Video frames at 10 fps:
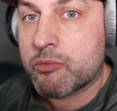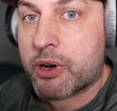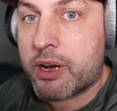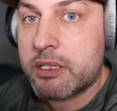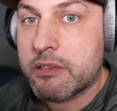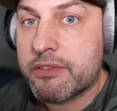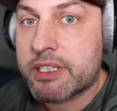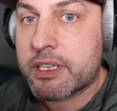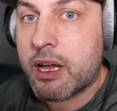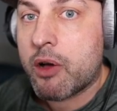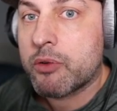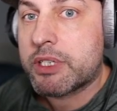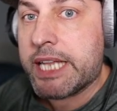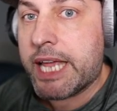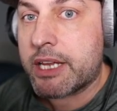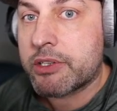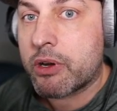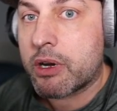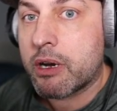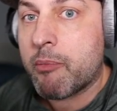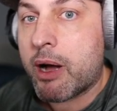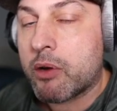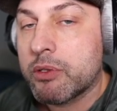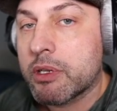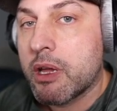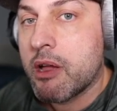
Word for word: Progressive discount takes your amount,